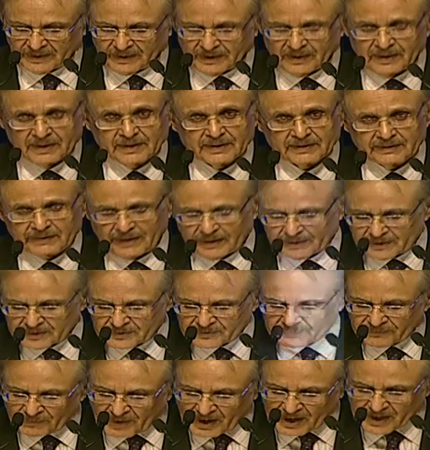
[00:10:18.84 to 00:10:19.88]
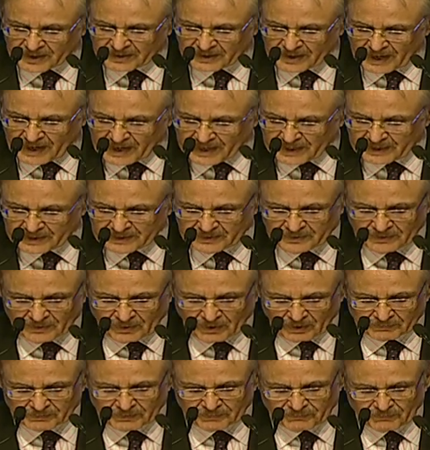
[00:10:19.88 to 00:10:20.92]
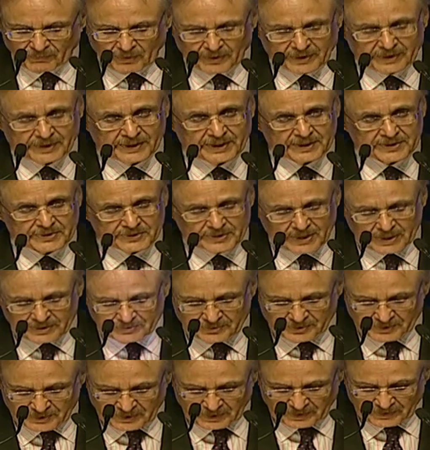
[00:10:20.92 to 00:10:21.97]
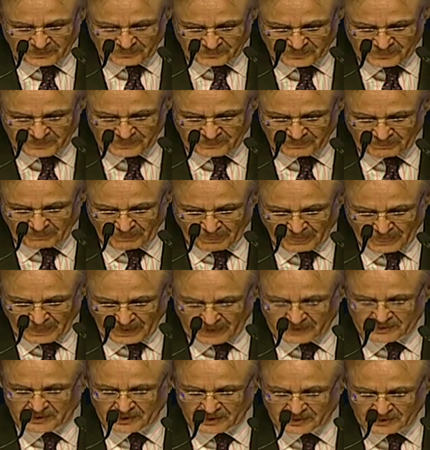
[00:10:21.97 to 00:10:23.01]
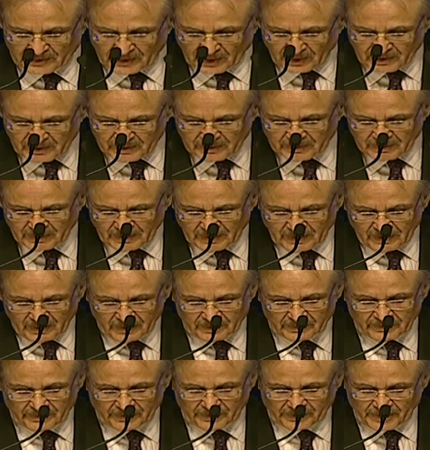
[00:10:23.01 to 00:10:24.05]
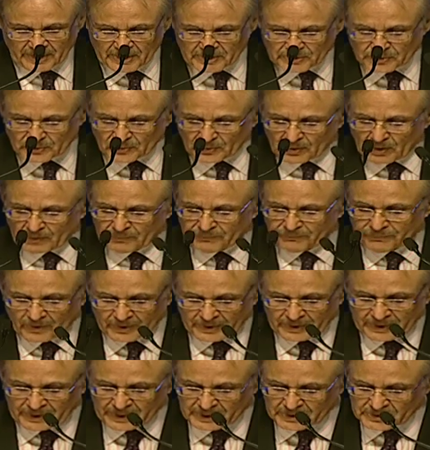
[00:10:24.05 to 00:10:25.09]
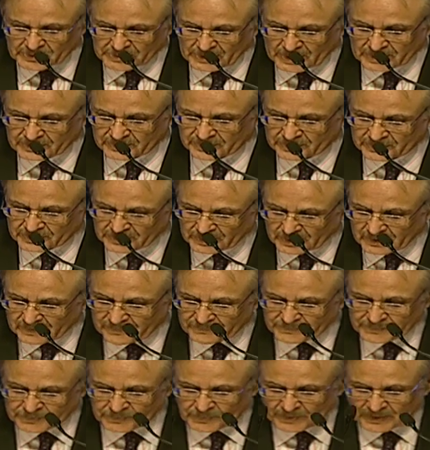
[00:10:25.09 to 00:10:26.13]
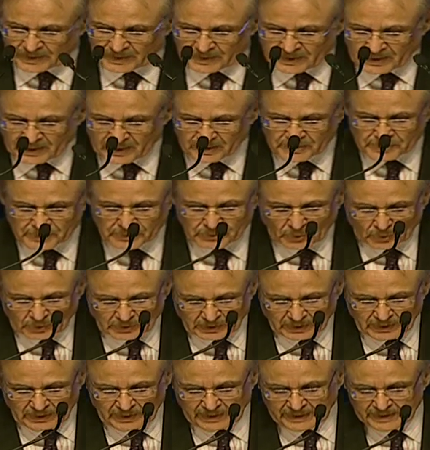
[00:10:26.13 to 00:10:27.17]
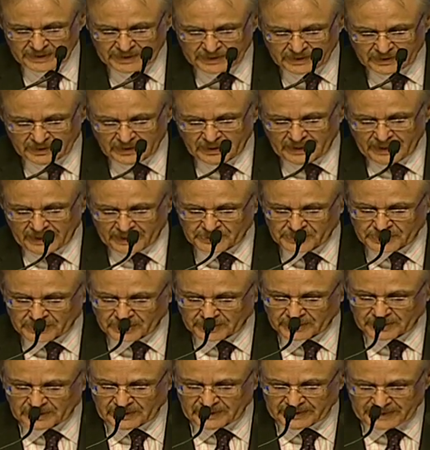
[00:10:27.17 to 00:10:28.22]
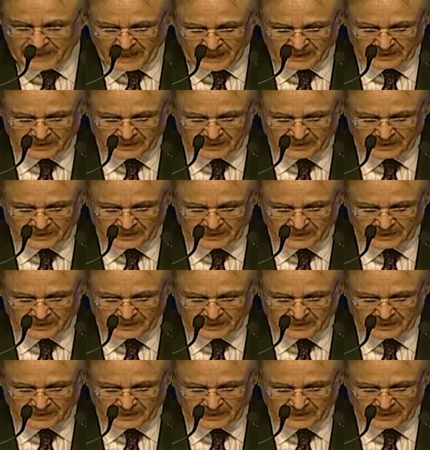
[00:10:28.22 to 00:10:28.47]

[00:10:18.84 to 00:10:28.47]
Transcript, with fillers: that is far ahead of the foreign exchange reserves. As a result, the ratio of foreign exchange reserves to India's total external debt